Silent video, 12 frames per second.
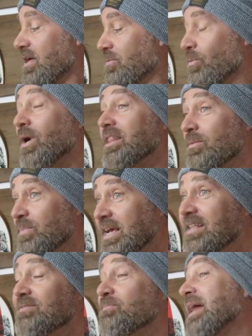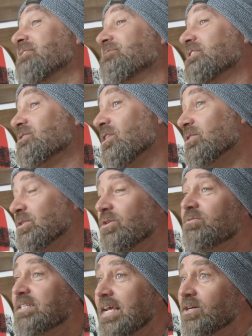One of the big benefits
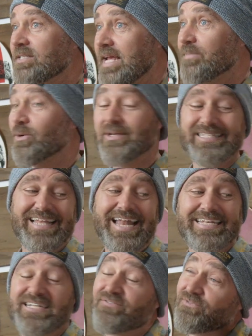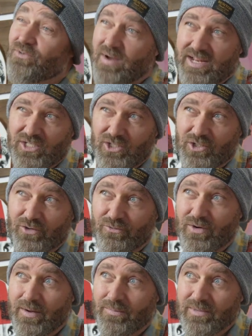also of tail taper is that differential
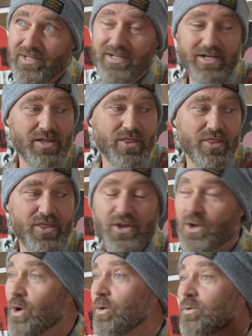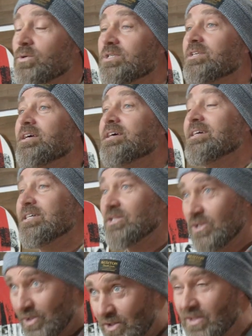from the nose
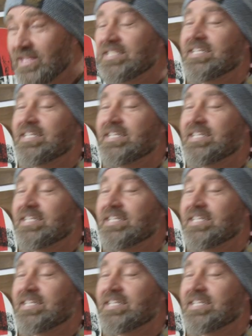to the